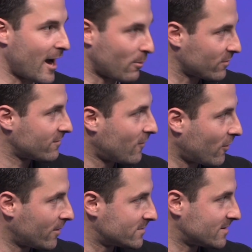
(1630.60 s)

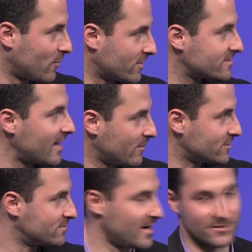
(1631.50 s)
outperforms a more
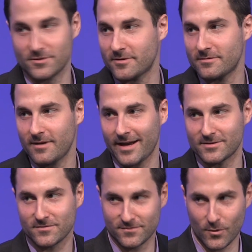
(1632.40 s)
established manager, and
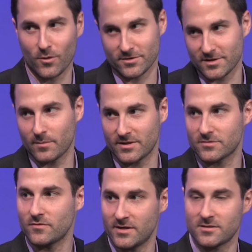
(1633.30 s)
it's for some of
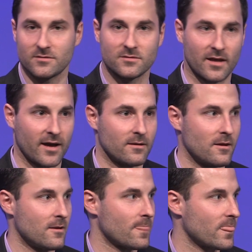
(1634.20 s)
these reasons, that
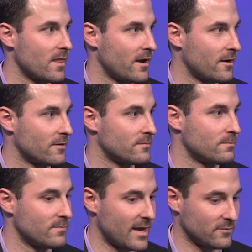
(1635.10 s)
they're
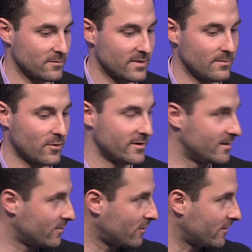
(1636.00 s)
able to be more
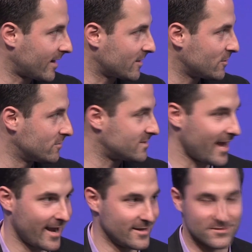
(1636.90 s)
nimble. They could use
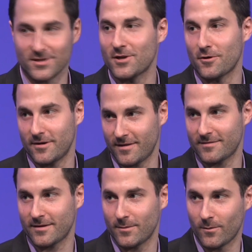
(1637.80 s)
any security
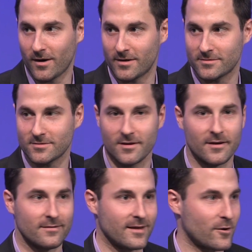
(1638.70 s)
that they want.
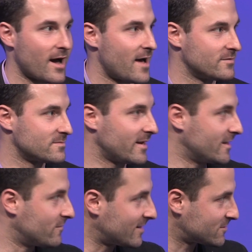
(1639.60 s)
They don't have as many
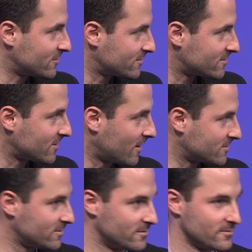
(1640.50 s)
investors to talk
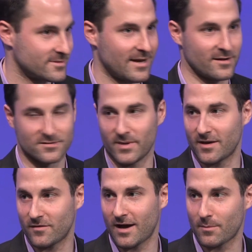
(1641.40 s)
to. It's not as
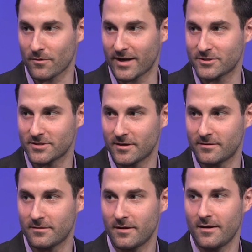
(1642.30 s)
big of an operation.